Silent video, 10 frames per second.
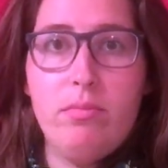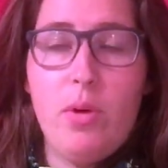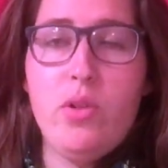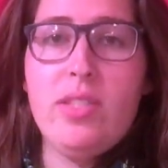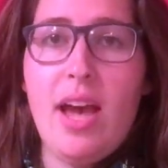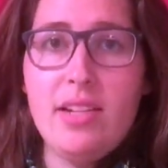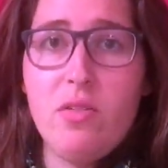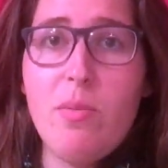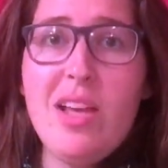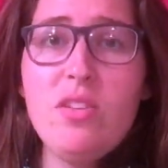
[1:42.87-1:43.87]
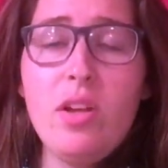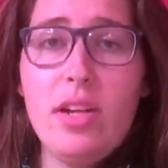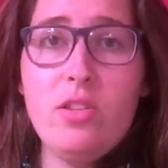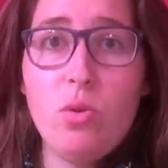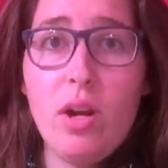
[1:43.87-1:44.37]
both sides of the muscle,
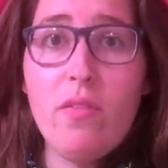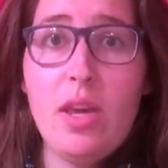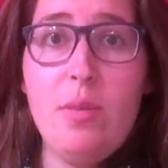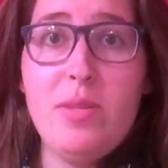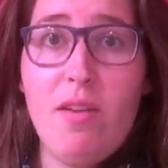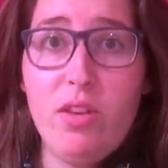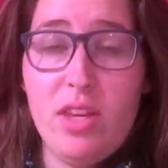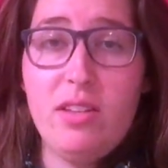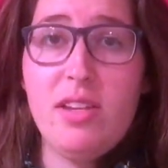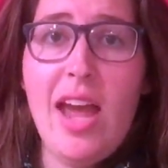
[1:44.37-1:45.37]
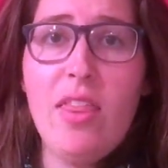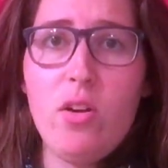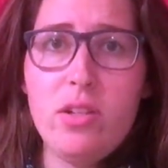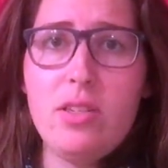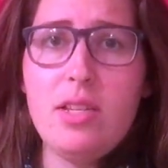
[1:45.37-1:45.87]
and it sort of keeps everything
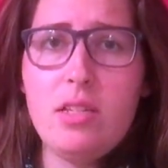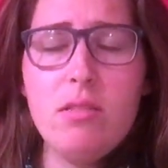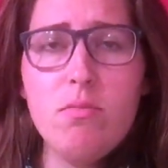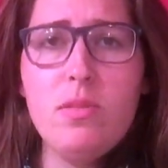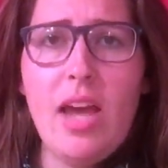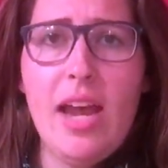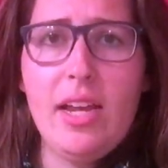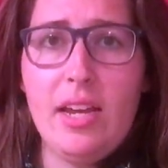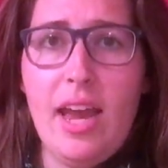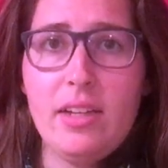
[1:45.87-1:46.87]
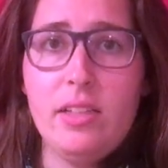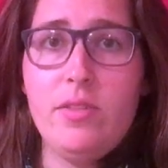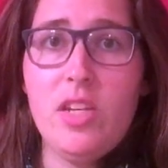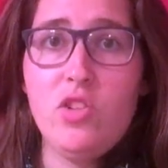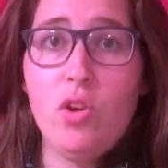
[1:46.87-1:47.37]
together. It's this tight
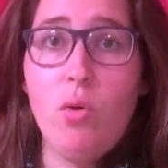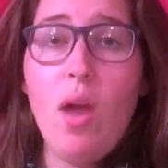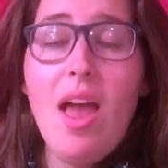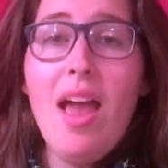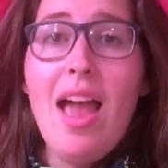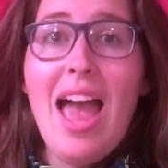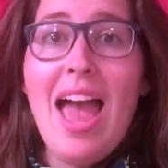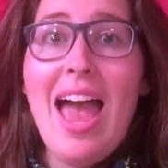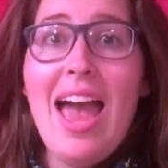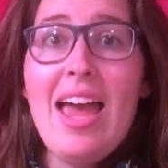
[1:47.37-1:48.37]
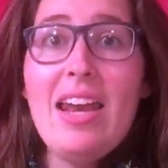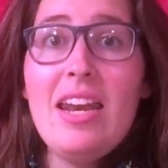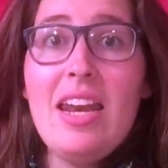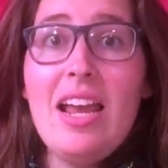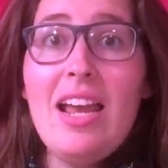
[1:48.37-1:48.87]
connective tissue.
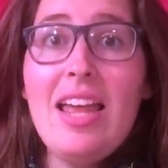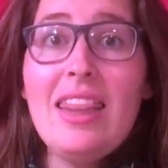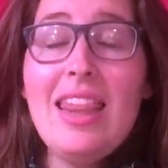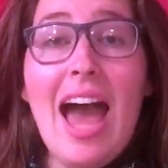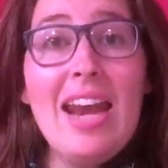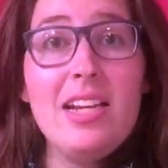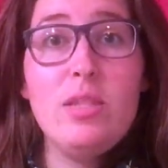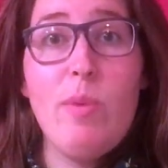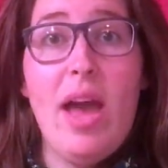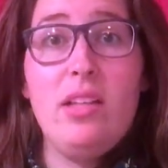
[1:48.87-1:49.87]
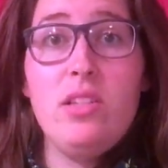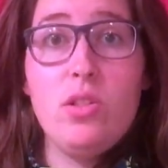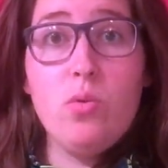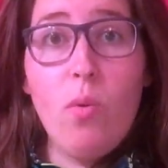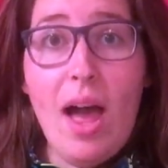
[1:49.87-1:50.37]
And that expands
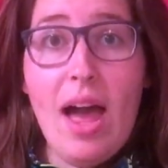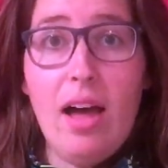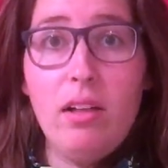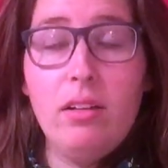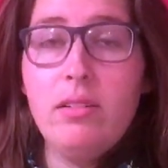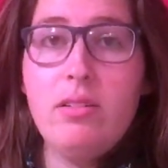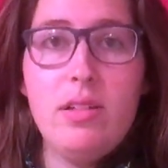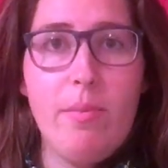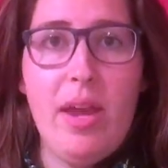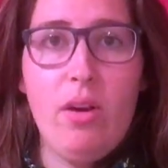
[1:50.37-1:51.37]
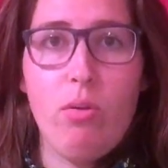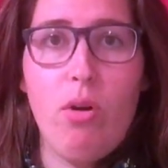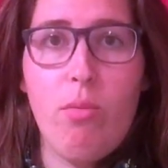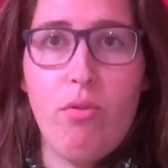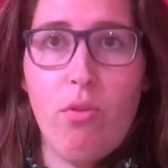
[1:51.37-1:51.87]
as well to make
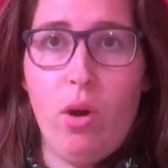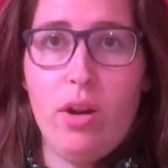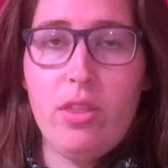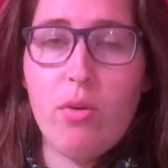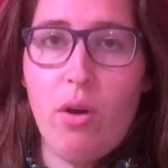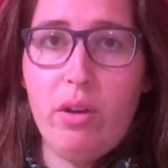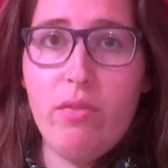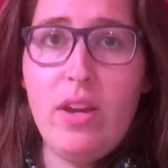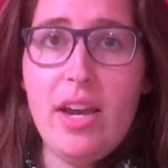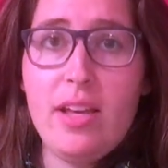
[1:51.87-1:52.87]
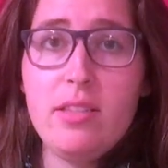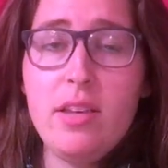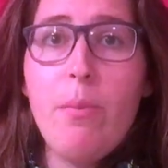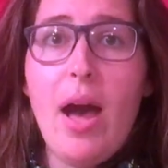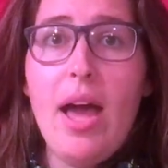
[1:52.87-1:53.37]
room for the growing fetus.
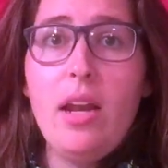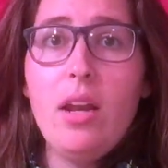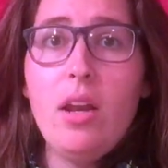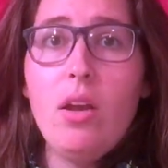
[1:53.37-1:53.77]
But